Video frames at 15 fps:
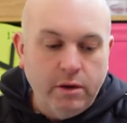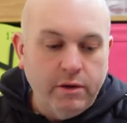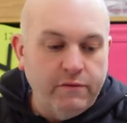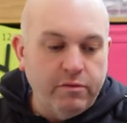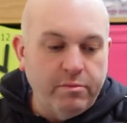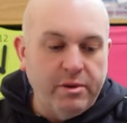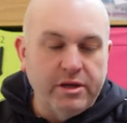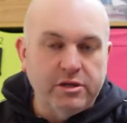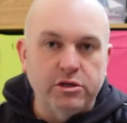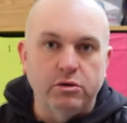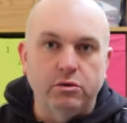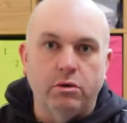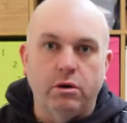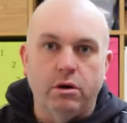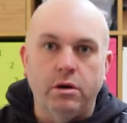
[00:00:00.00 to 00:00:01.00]
if you place an
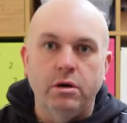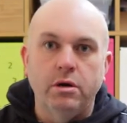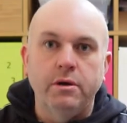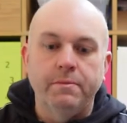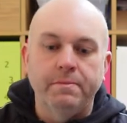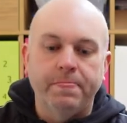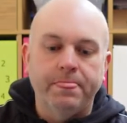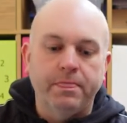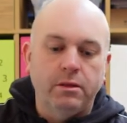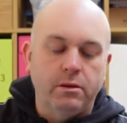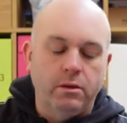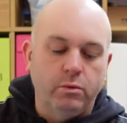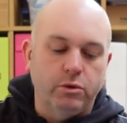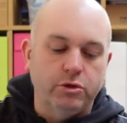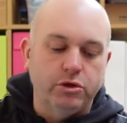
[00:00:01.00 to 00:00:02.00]
order,
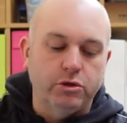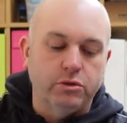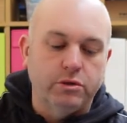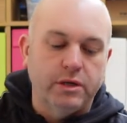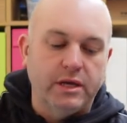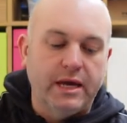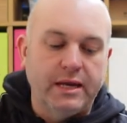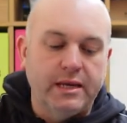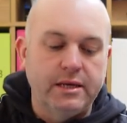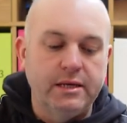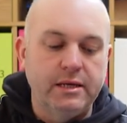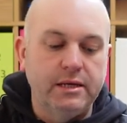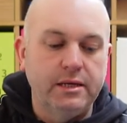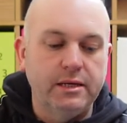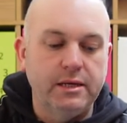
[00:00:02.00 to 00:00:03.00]
what you're going to get
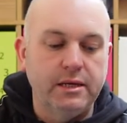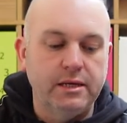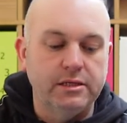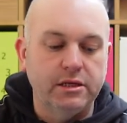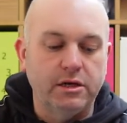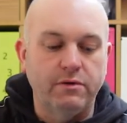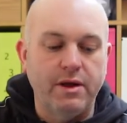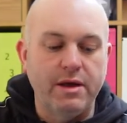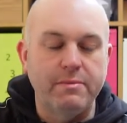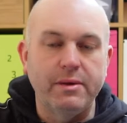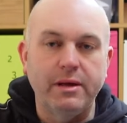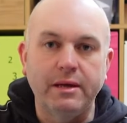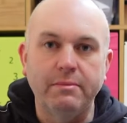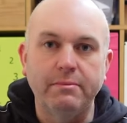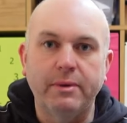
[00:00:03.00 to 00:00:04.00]
is a grey
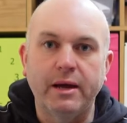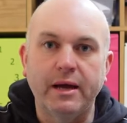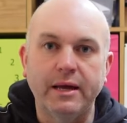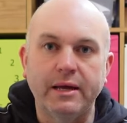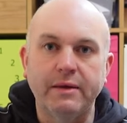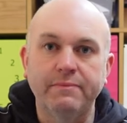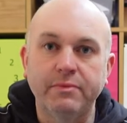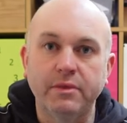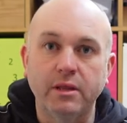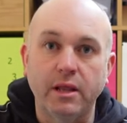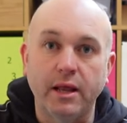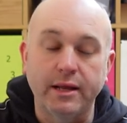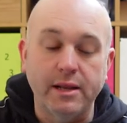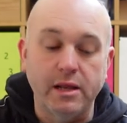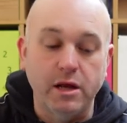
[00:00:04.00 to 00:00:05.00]
mailing bag,
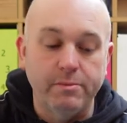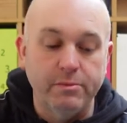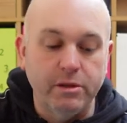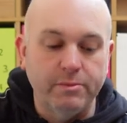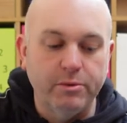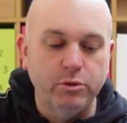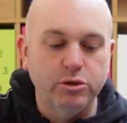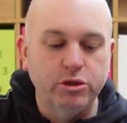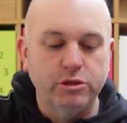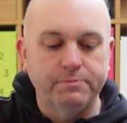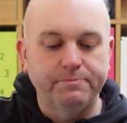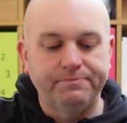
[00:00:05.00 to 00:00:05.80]
like they come in the post.